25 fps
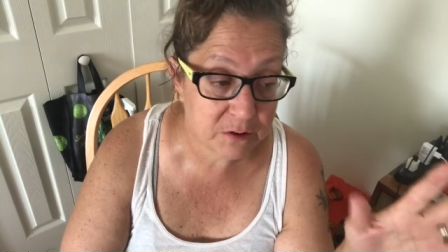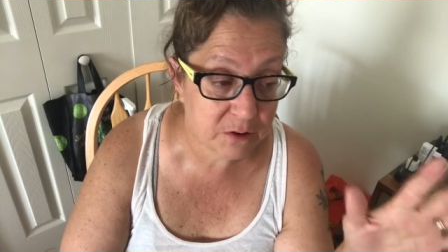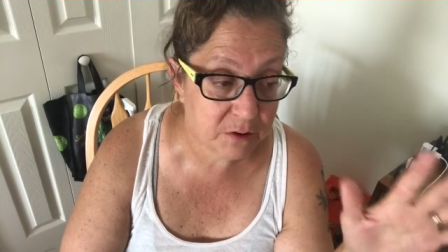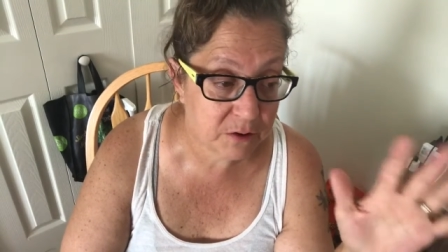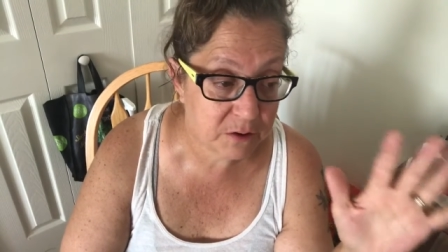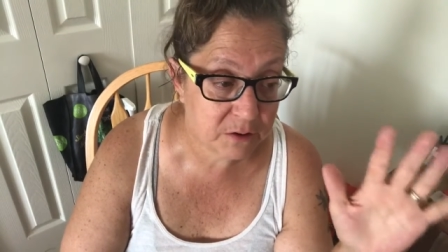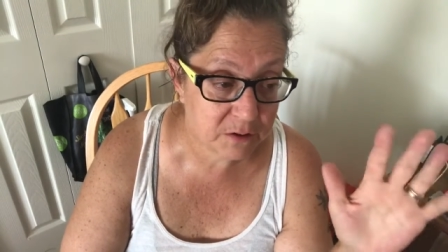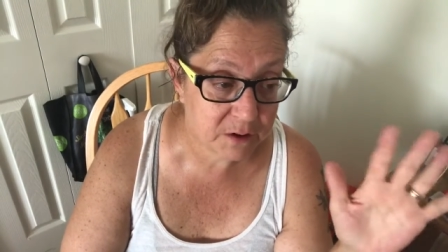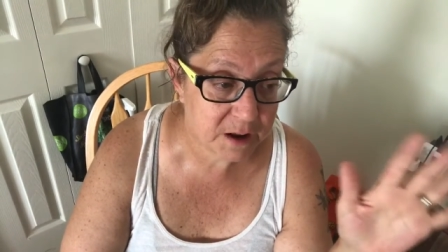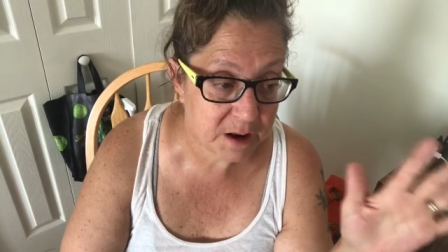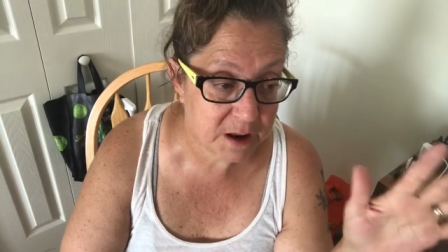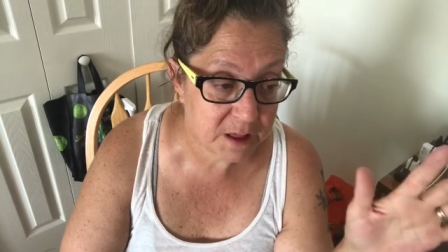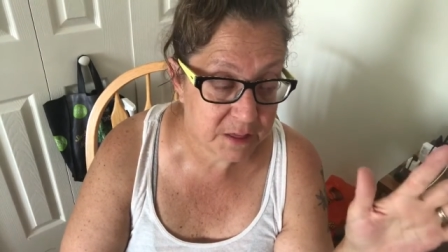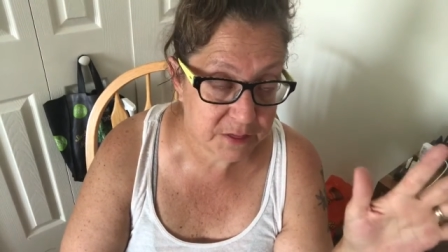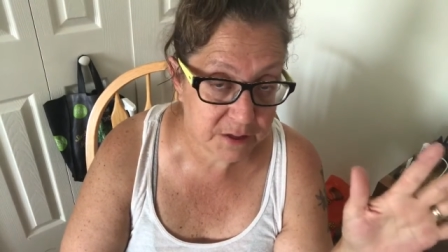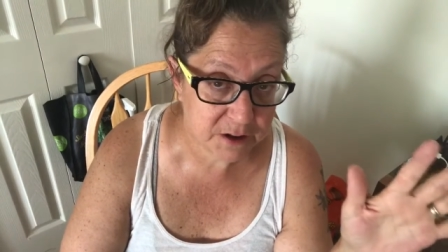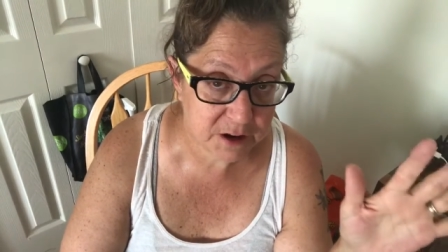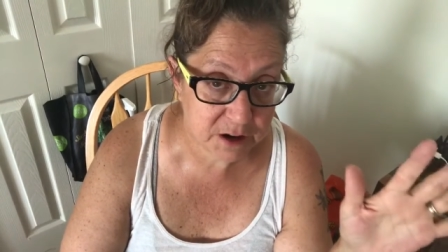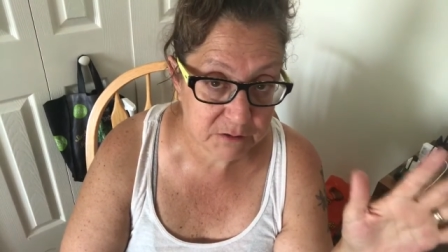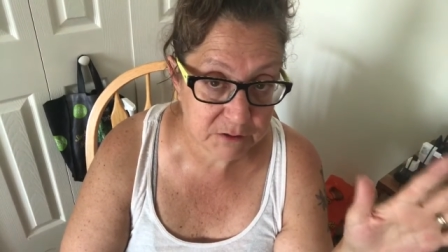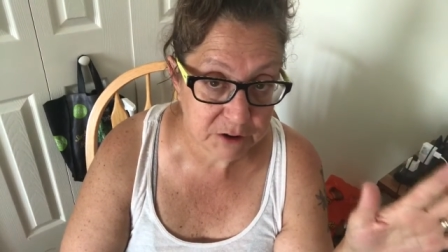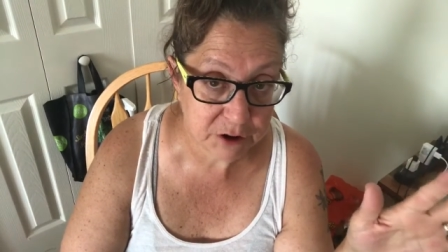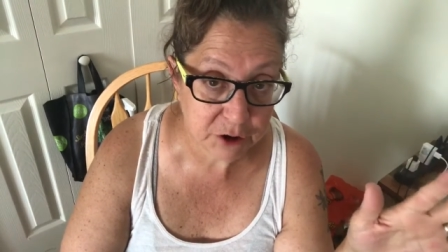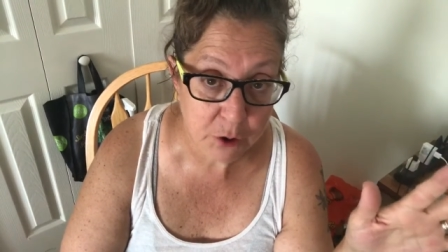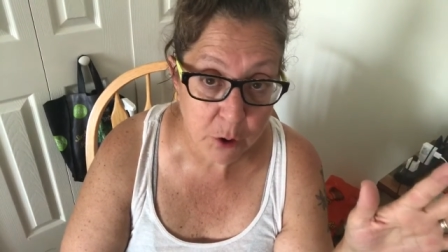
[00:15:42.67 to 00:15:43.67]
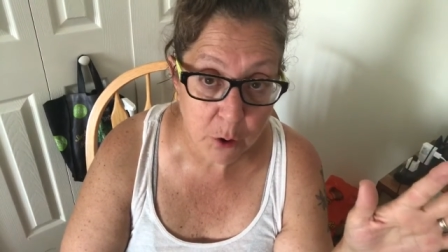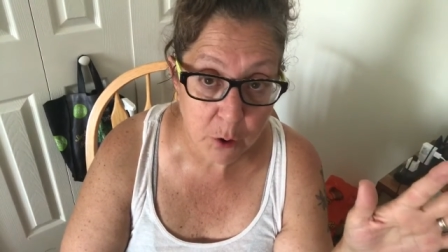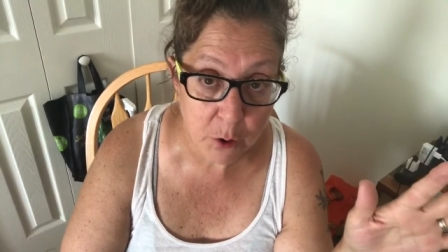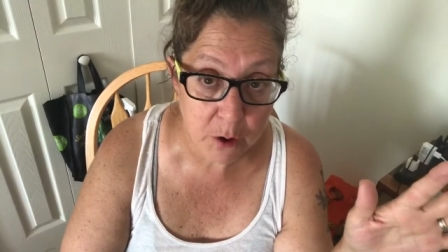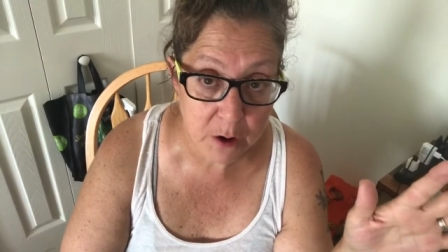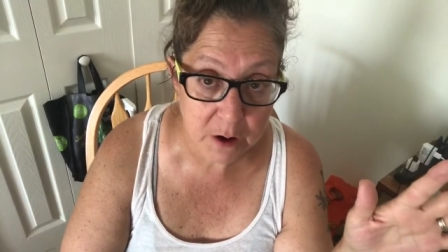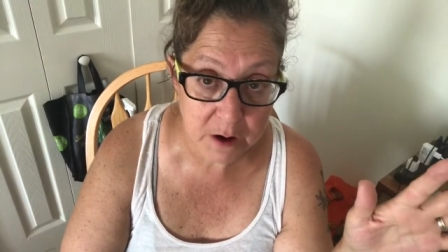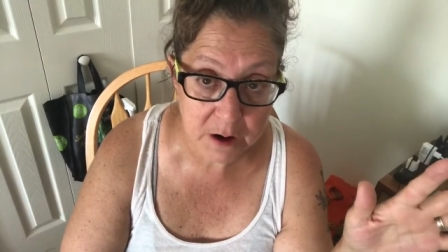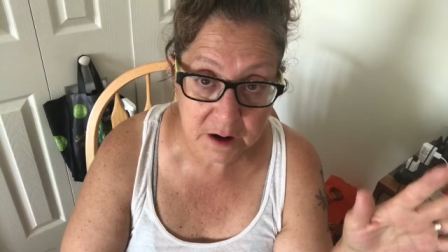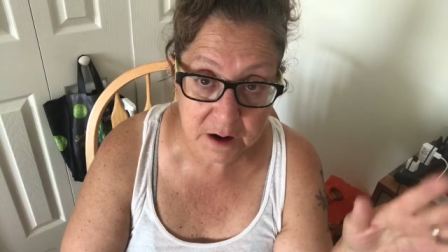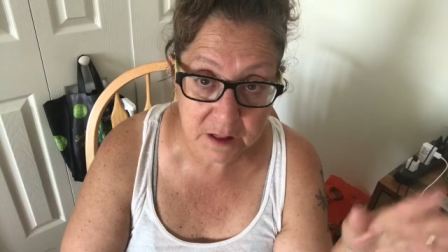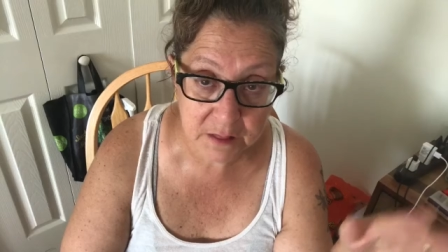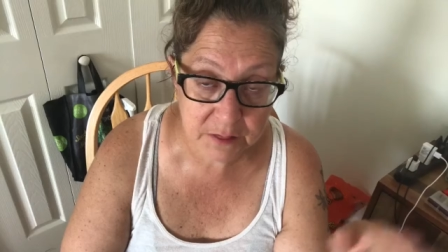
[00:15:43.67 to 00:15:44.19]
or anything to
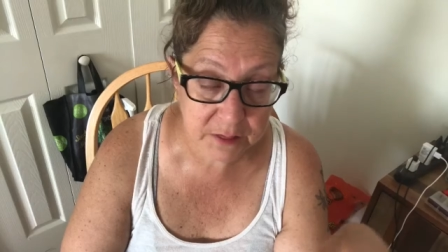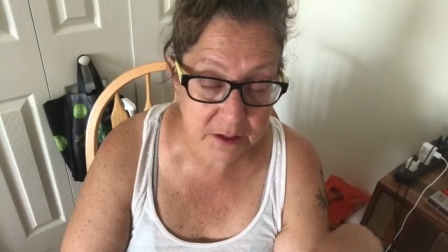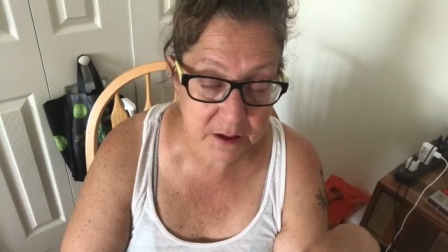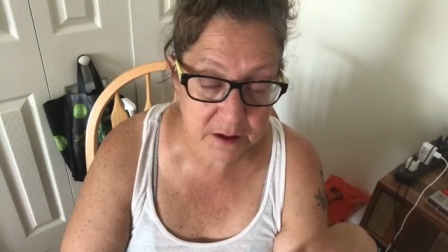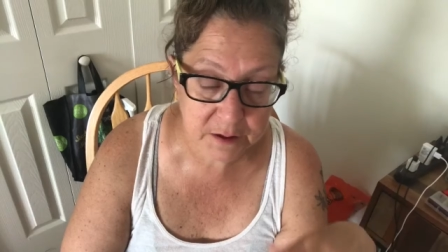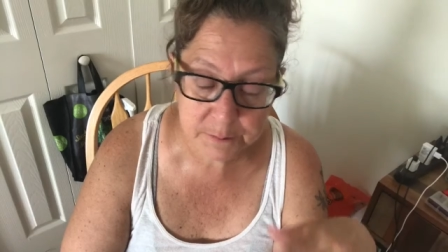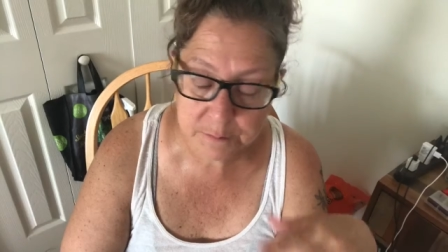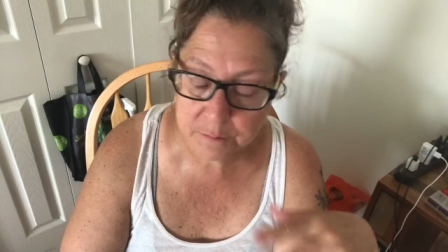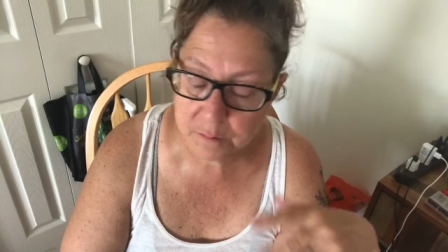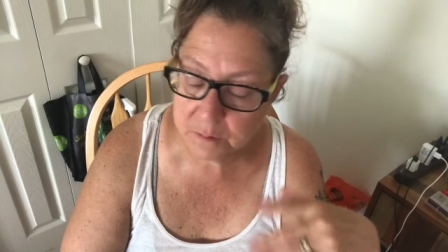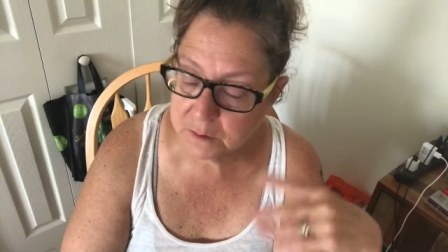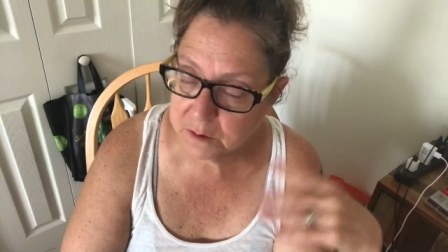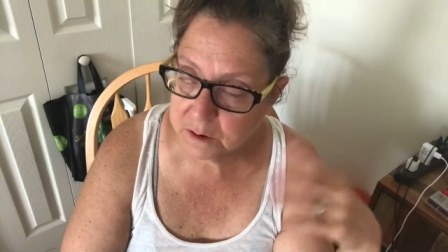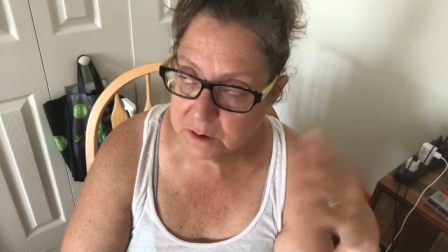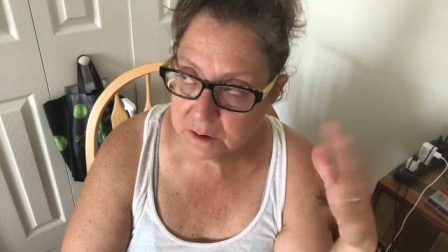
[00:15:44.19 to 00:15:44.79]
record anything,